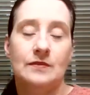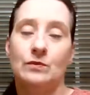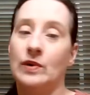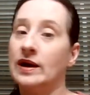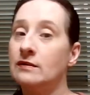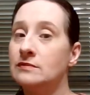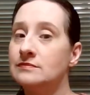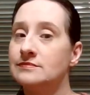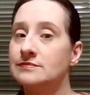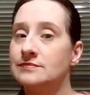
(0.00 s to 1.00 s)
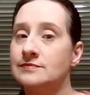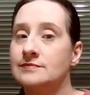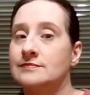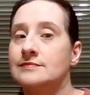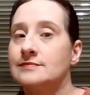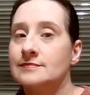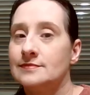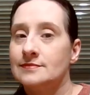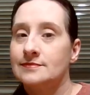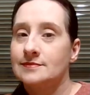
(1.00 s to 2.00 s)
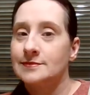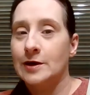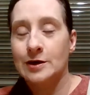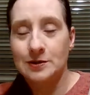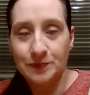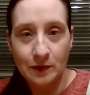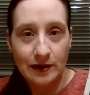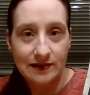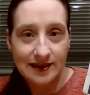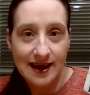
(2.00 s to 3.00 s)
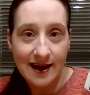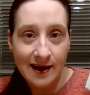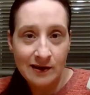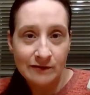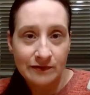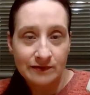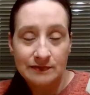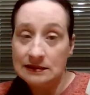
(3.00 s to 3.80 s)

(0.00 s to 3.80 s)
Well, they're exploring the cave